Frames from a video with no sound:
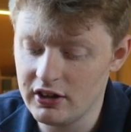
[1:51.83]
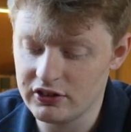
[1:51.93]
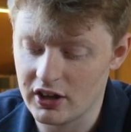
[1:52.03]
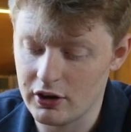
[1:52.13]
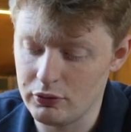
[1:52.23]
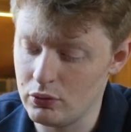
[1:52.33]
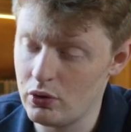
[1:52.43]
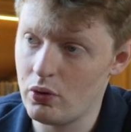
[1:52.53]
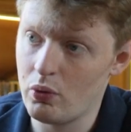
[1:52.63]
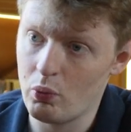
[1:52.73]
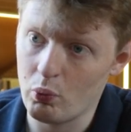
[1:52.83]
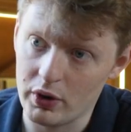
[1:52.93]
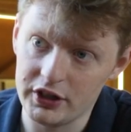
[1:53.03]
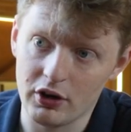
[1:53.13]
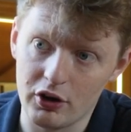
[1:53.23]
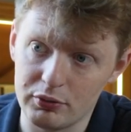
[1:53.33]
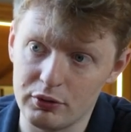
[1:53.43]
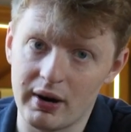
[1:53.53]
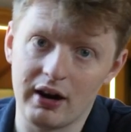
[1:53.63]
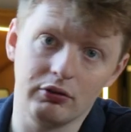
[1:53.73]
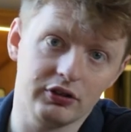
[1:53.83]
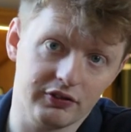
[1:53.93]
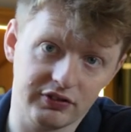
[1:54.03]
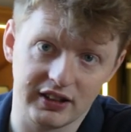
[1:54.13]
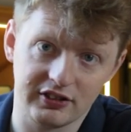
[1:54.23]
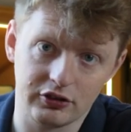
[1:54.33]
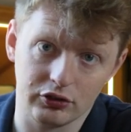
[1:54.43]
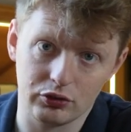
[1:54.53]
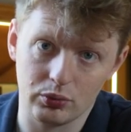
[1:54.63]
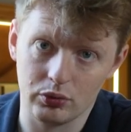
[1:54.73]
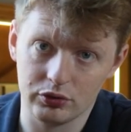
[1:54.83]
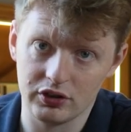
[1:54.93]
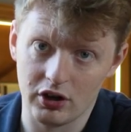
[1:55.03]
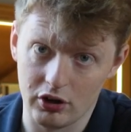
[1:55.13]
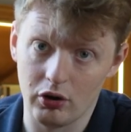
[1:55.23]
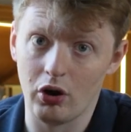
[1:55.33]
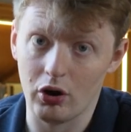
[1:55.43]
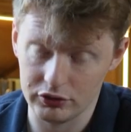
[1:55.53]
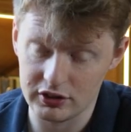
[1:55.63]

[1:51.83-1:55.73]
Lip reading: So when you open the barrels, it flicks it onto